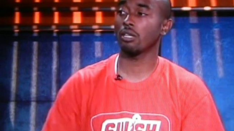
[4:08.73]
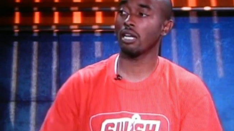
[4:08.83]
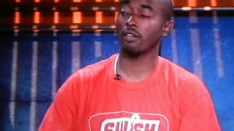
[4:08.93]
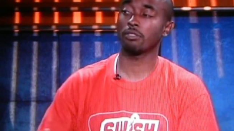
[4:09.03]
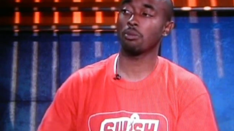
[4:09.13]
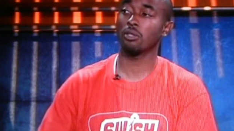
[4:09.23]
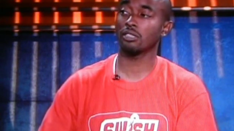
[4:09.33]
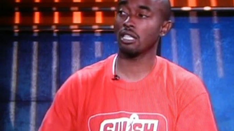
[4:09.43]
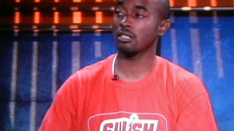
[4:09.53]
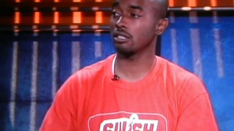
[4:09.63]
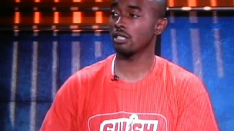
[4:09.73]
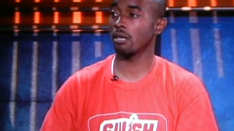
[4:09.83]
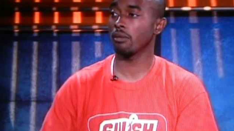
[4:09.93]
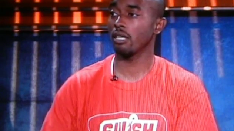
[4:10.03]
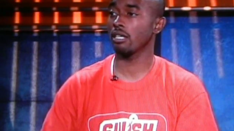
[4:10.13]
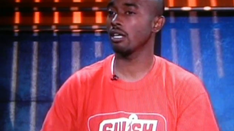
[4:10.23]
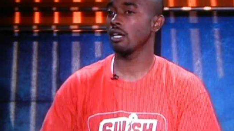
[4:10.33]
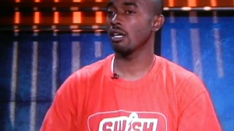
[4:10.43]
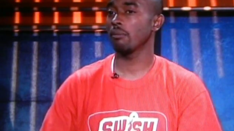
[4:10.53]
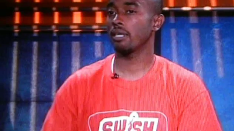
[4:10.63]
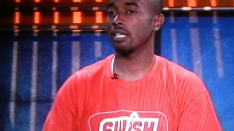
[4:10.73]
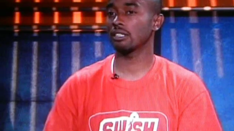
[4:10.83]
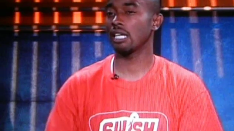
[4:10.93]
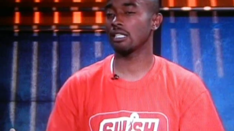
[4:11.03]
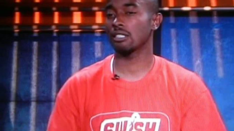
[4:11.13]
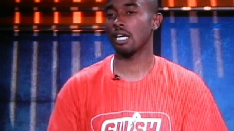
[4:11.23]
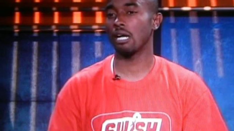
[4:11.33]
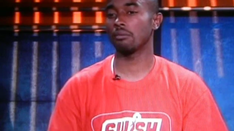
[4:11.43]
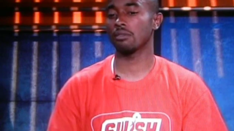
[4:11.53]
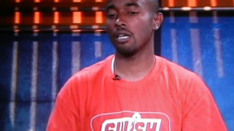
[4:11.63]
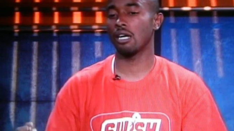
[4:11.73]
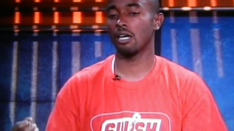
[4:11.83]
We're going to have sports agents come in, because a lot of times